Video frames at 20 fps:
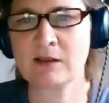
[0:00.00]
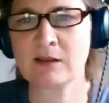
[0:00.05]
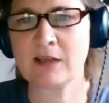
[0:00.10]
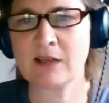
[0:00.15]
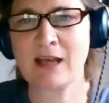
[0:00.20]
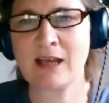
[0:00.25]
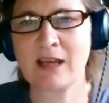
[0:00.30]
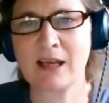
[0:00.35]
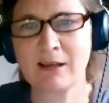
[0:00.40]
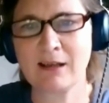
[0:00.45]

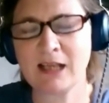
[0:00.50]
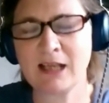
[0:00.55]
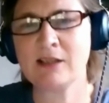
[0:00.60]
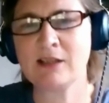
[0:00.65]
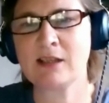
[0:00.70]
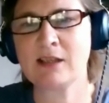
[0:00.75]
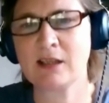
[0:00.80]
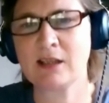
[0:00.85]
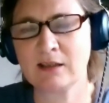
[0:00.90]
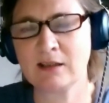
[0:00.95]
that they're
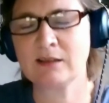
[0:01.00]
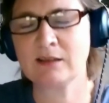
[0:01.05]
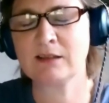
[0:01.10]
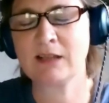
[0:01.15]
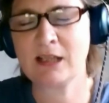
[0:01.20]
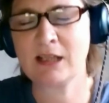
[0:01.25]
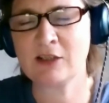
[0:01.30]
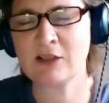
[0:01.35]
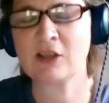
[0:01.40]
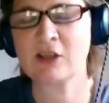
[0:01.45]
inter
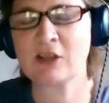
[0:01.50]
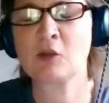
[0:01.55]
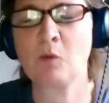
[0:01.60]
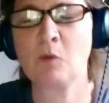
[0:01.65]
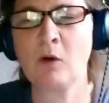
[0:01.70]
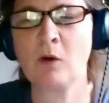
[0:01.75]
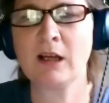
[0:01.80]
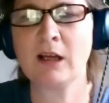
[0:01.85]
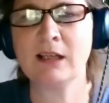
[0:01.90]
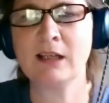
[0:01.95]

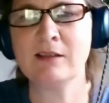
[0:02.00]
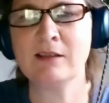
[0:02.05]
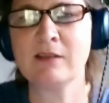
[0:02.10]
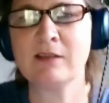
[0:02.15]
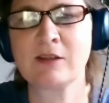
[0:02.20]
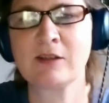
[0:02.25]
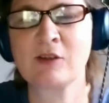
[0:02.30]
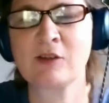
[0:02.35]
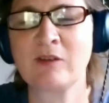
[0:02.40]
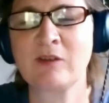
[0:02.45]
intertwined
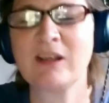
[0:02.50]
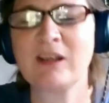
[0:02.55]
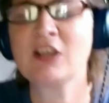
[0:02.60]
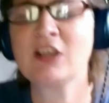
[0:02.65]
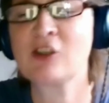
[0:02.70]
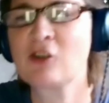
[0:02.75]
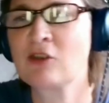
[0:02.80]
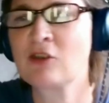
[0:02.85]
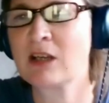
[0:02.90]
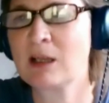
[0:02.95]
sort of
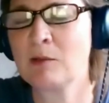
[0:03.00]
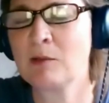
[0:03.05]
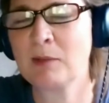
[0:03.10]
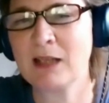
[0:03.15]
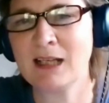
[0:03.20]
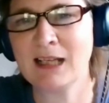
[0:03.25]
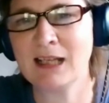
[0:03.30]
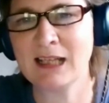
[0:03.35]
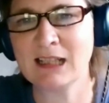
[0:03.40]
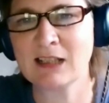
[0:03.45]

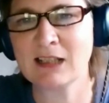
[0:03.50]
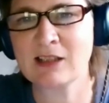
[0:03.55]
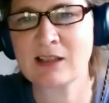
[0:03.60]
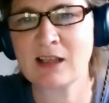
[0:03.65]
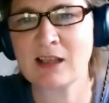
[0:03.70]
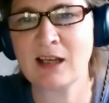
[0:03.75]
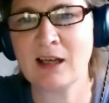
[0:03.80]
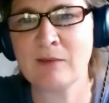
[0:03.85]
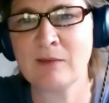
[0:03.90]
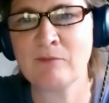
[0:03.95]
inextricably linked
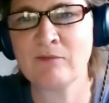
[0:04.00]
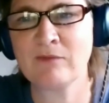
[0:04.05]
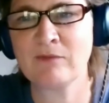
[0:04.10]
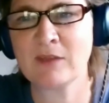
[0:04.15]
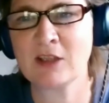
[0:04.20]
um,